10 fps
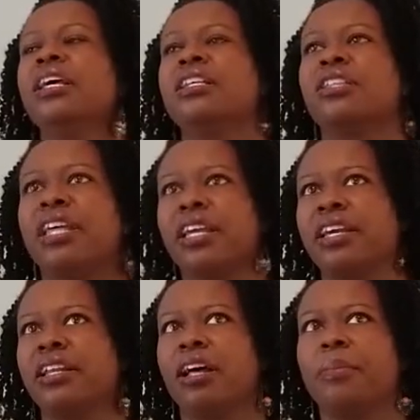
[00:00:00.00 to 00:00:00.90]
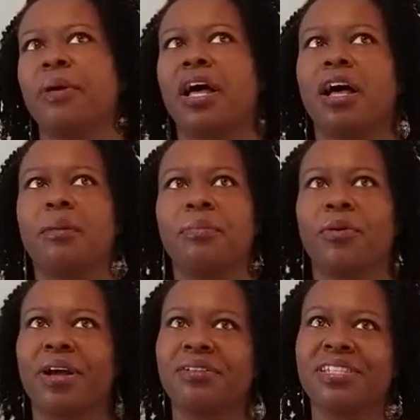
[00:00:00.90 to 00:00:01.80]
So they get up
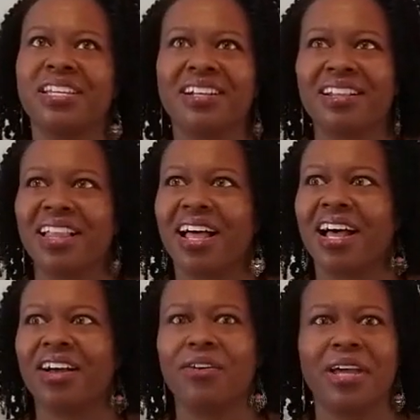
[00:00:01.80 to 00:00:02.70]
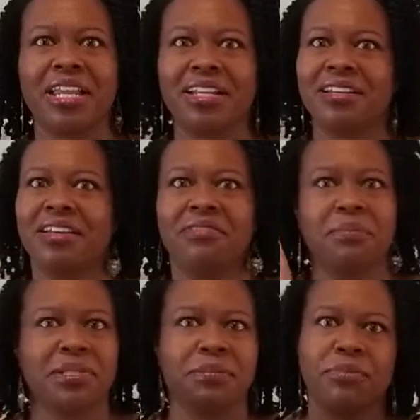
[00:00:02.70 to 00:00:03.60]
around 10 o'clock, go ahead and give them
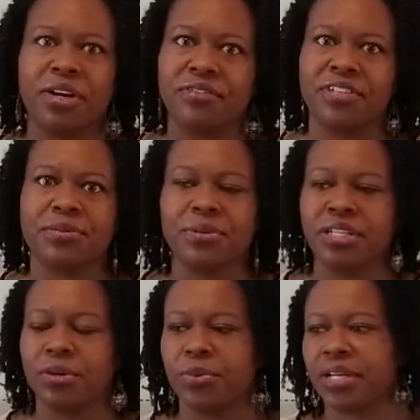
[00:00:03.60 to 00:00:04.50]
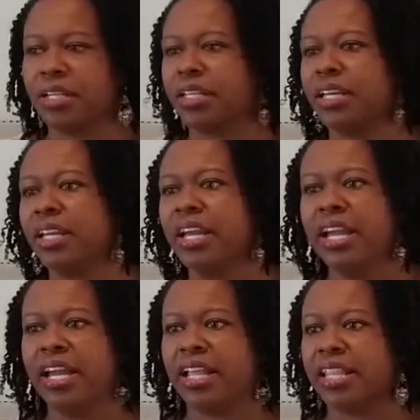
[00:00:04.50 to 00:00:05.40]
some breakfast really quickly,
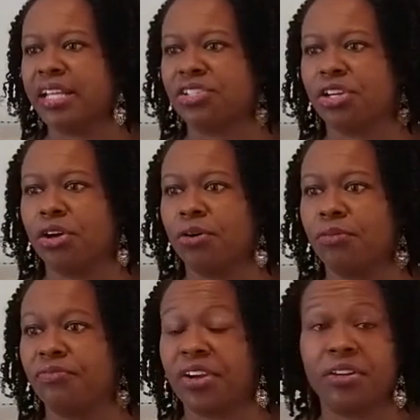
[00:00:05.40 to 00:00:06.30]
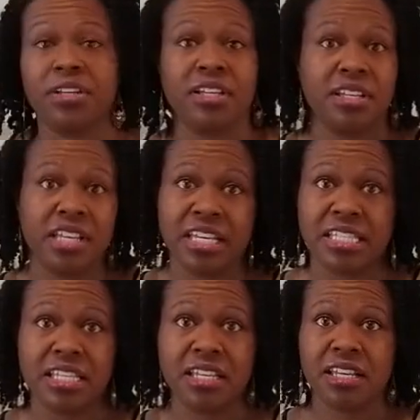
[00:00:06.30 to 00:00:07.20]
and that should go fairly easy.